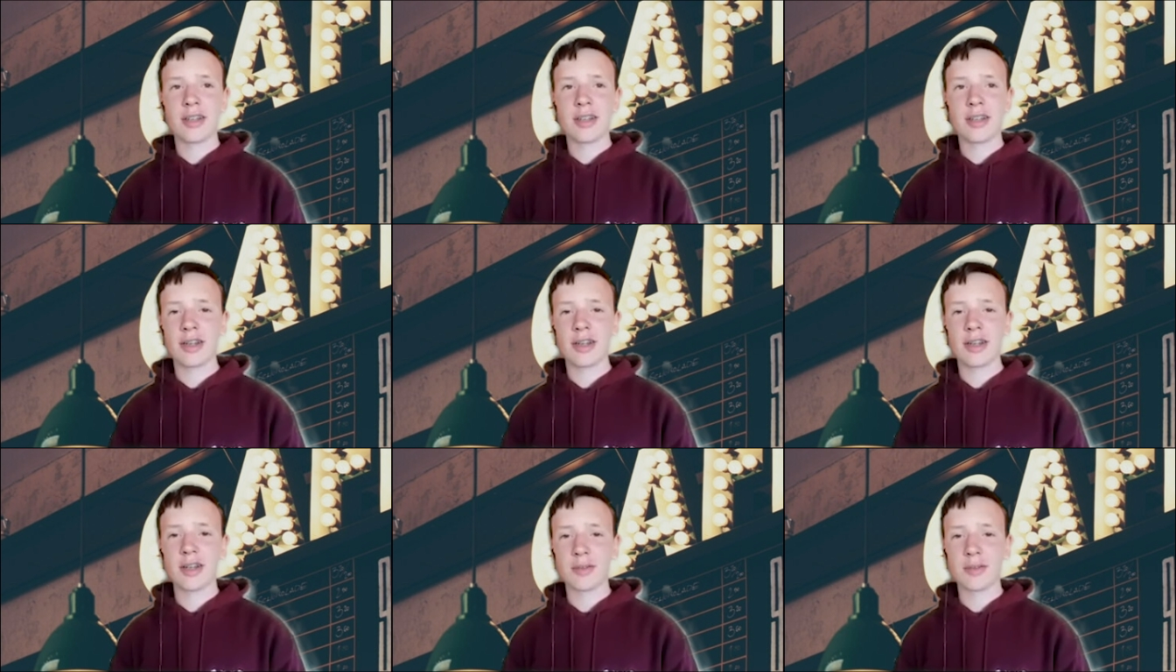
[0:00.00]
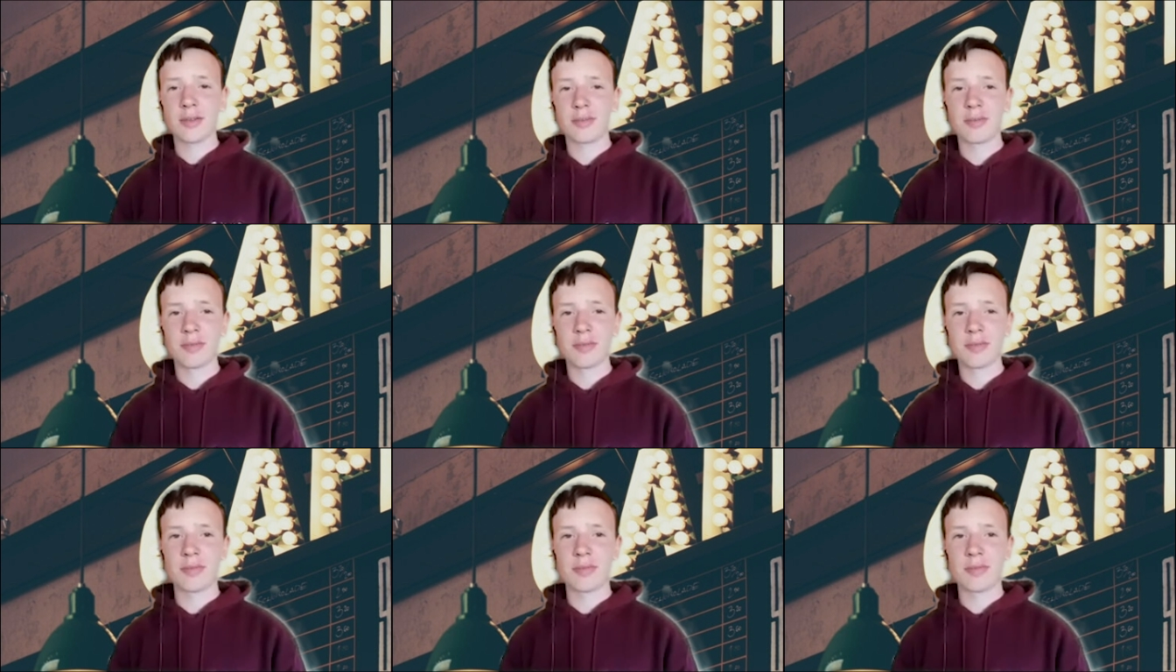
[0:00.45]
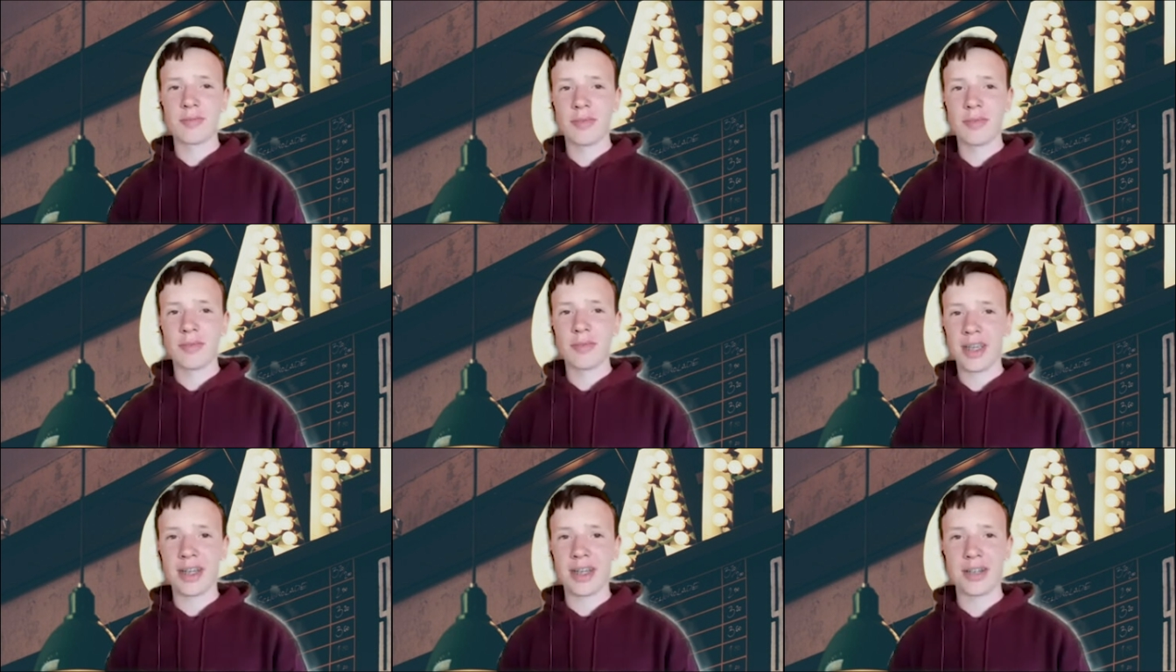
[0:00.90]
Um,
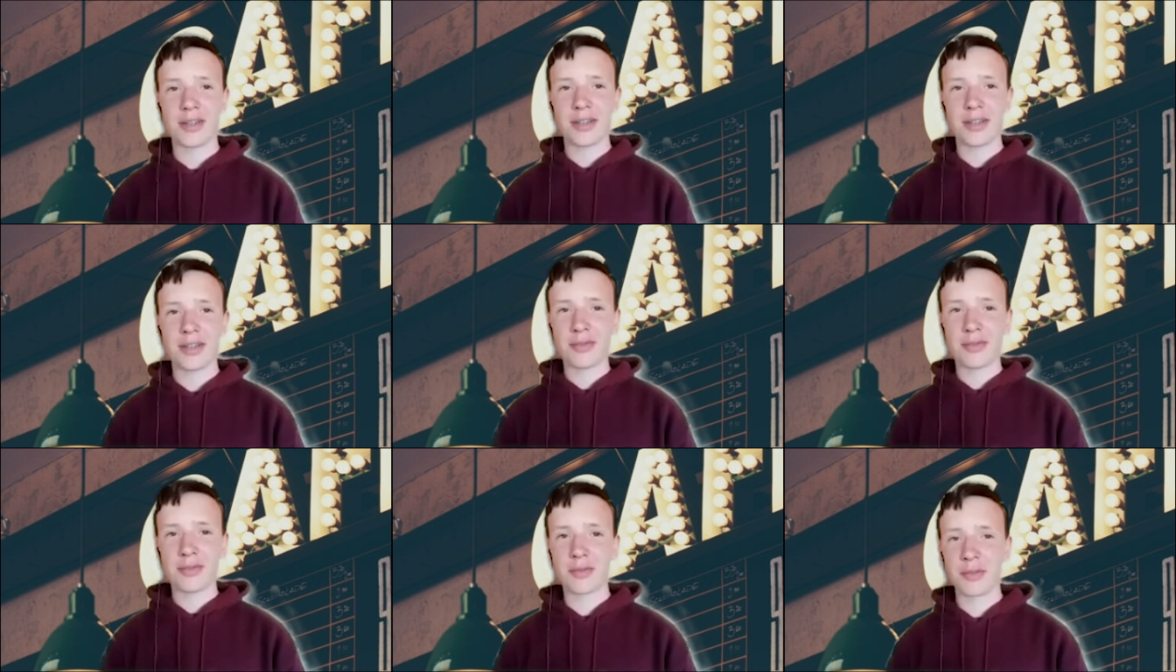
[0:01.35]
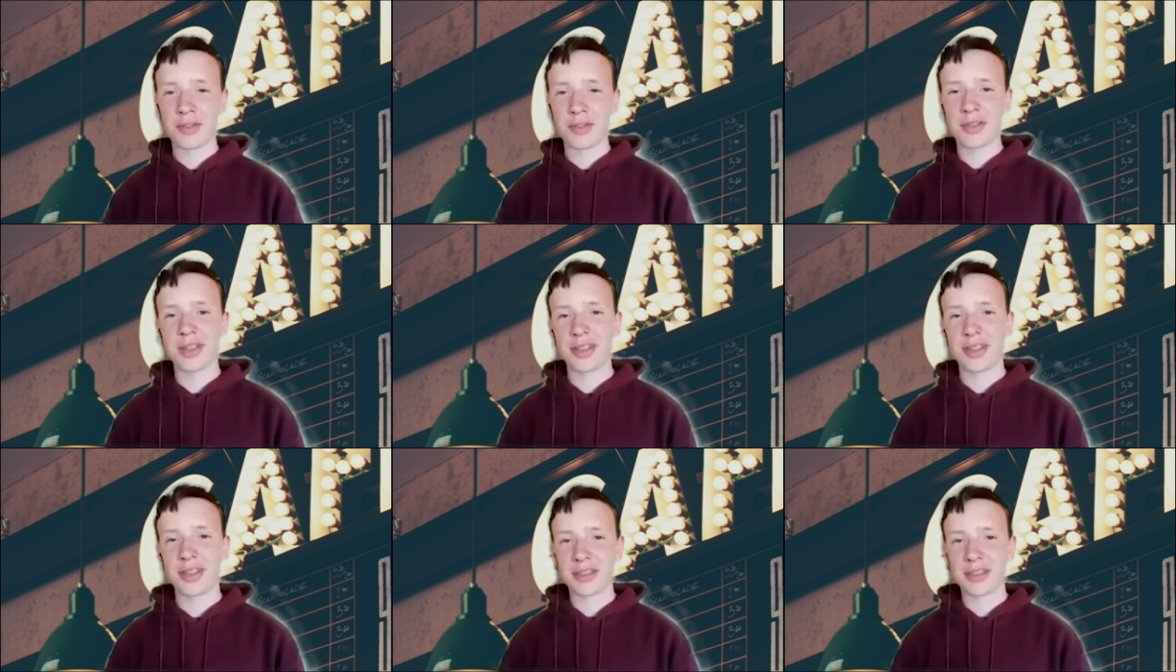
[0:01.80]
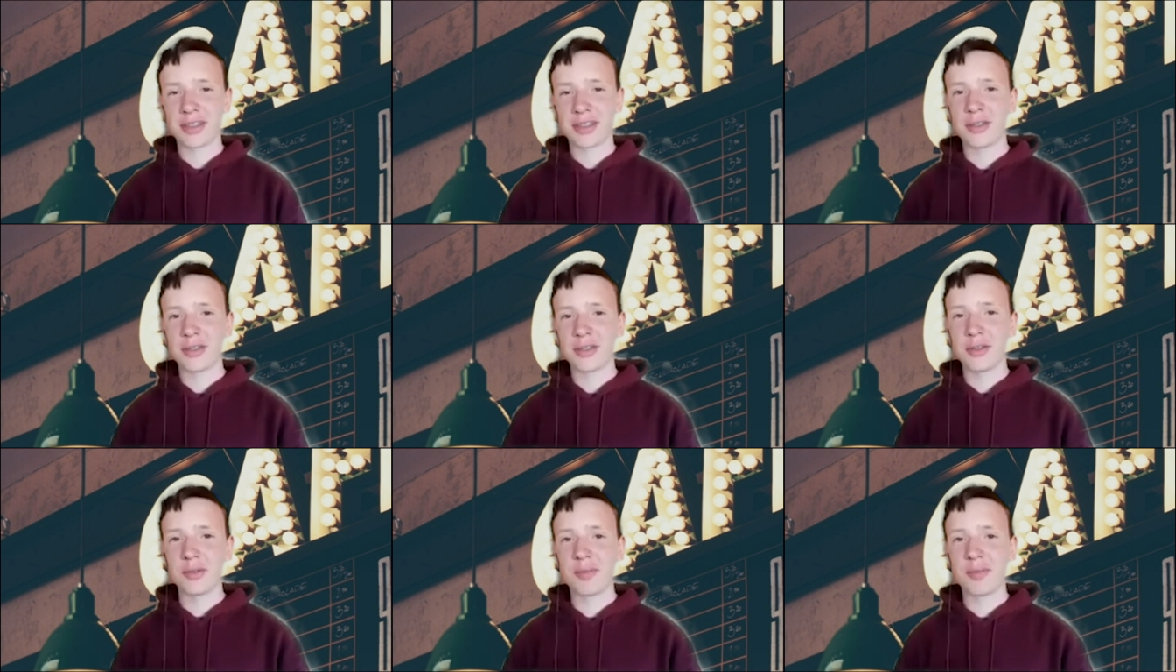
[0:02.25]
yeah, of course, it's
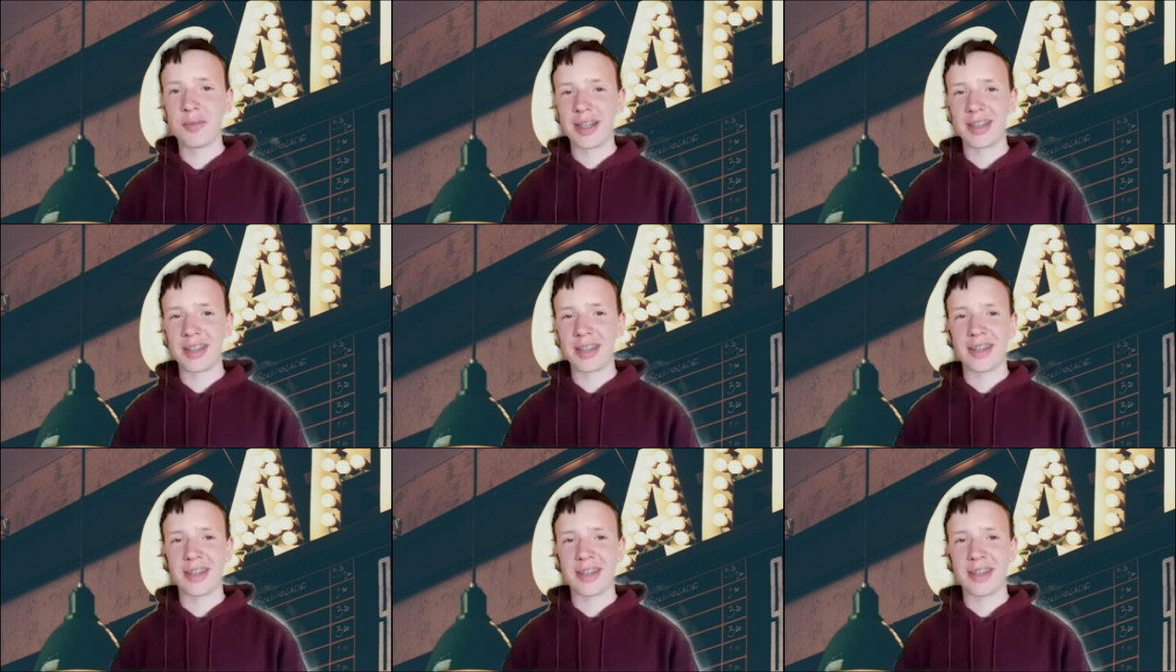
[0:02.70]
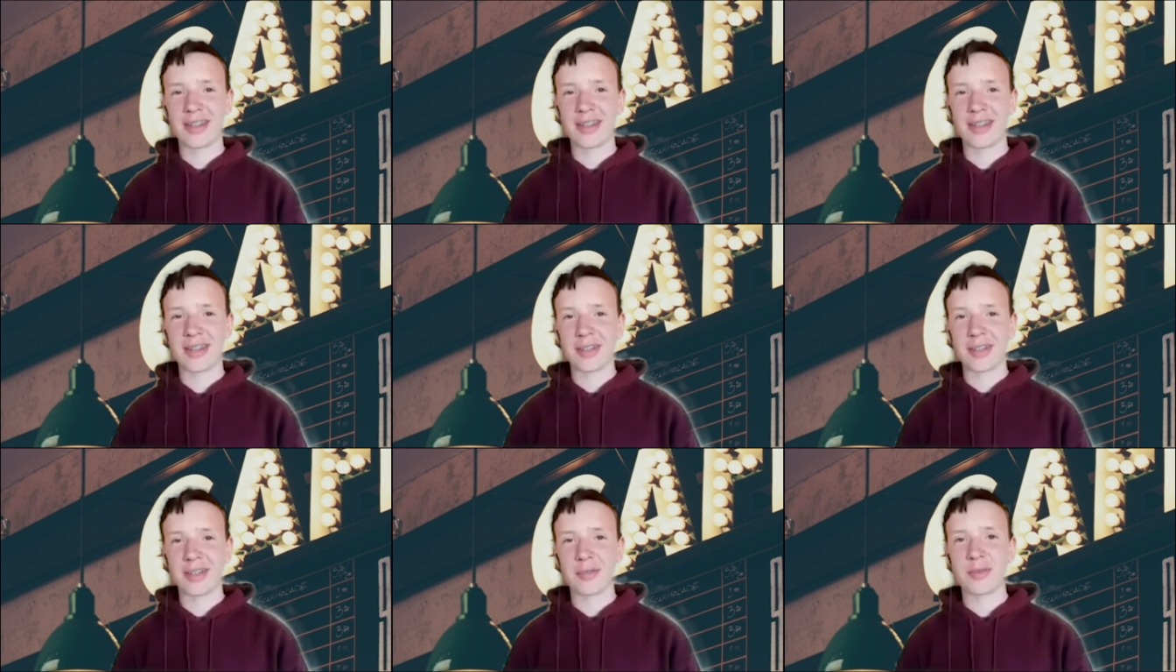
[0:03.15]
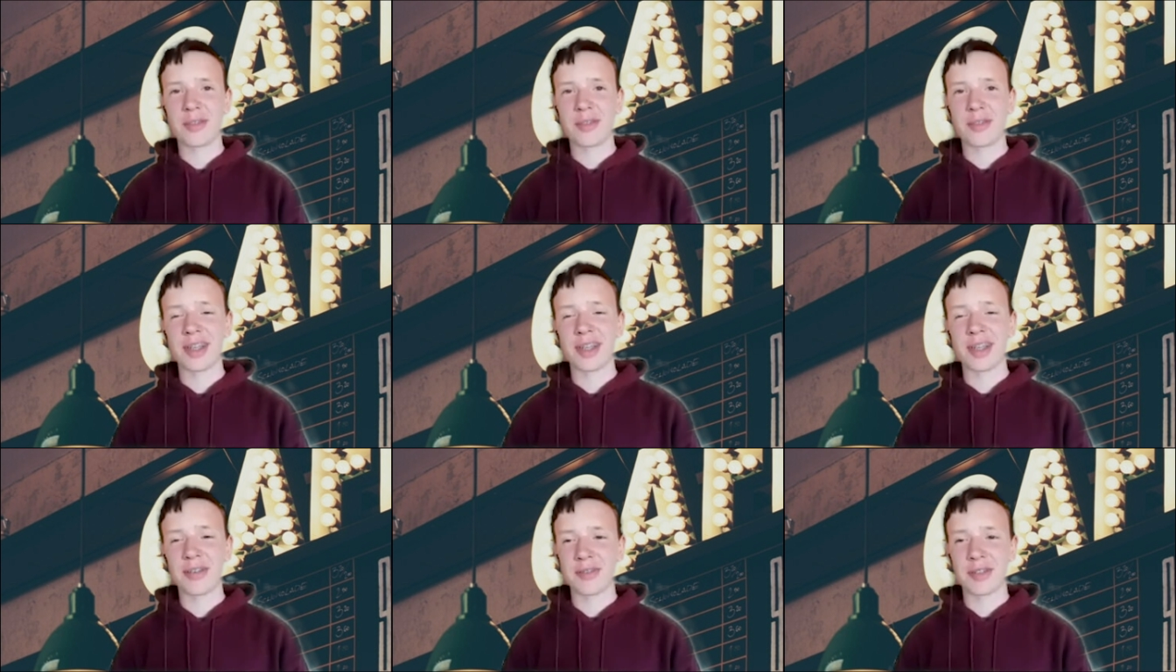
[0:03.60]
too bad that it won't
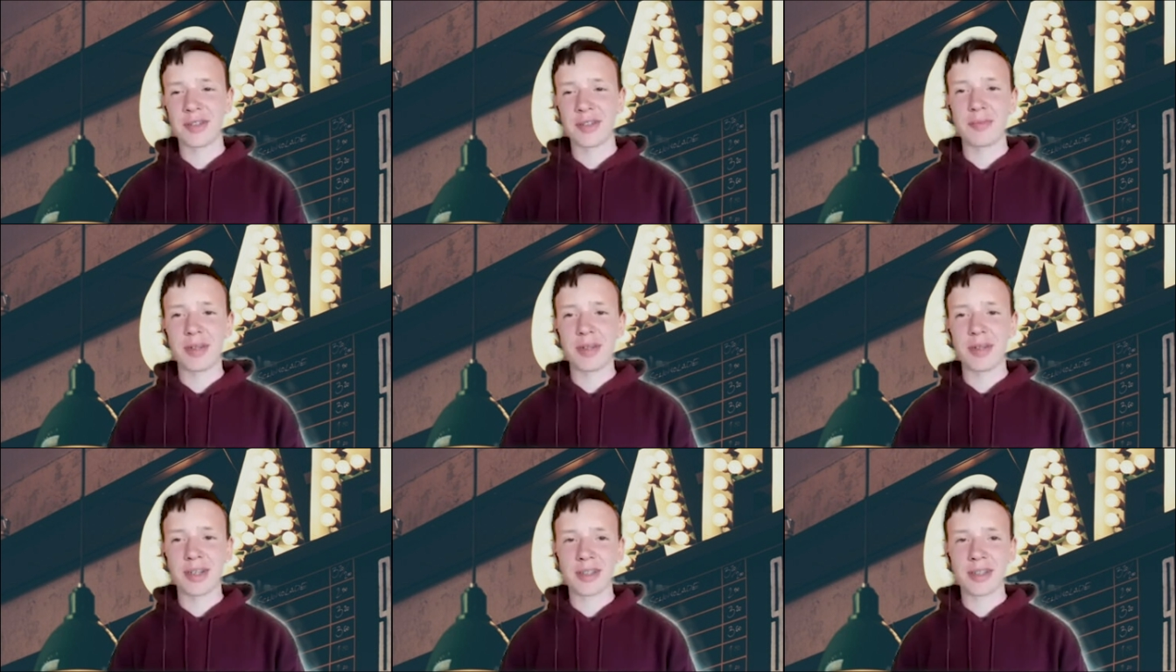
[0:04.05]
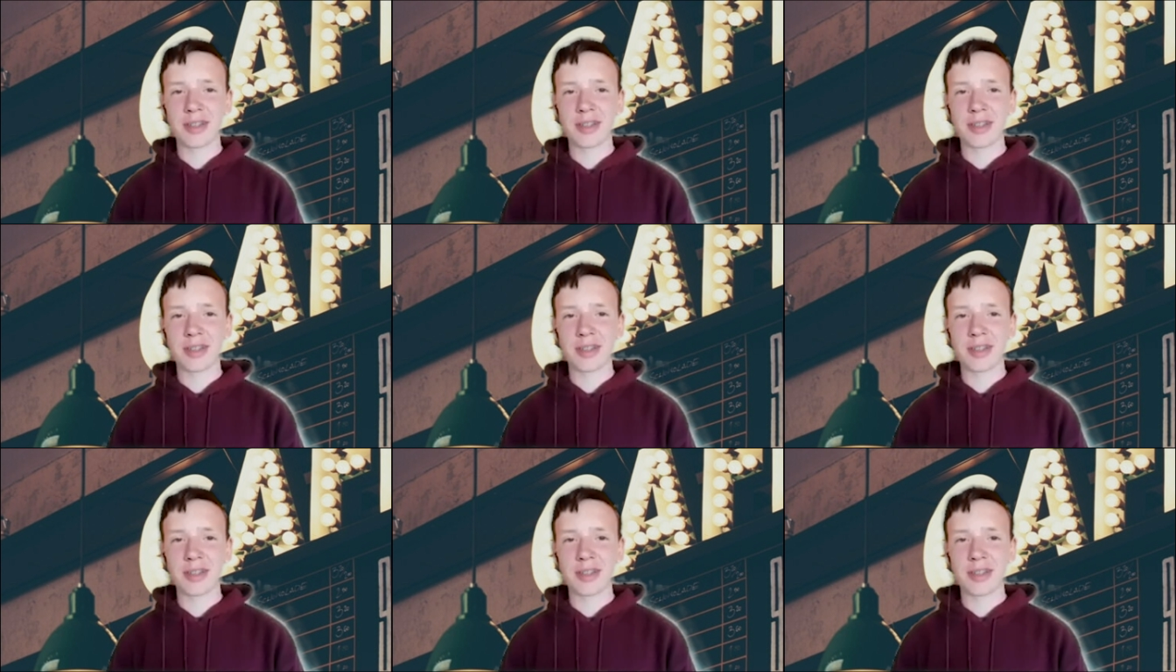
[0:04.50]
have an impact.